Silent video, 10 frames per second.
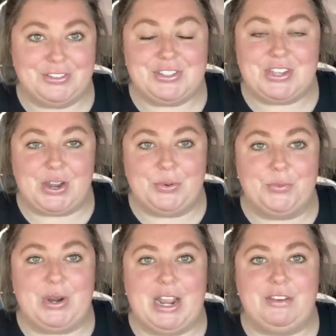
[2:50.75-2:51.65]
So
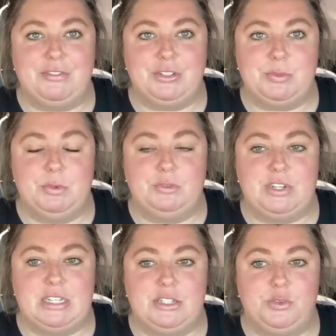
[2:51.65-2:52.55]
when I first moved
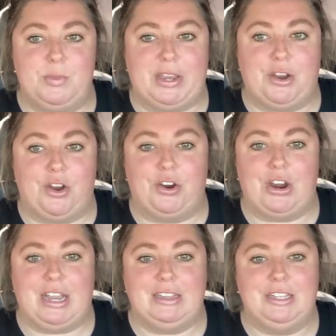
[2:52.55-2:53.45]
into my car,
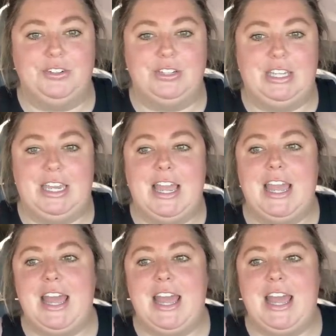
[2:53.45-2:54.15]
I literally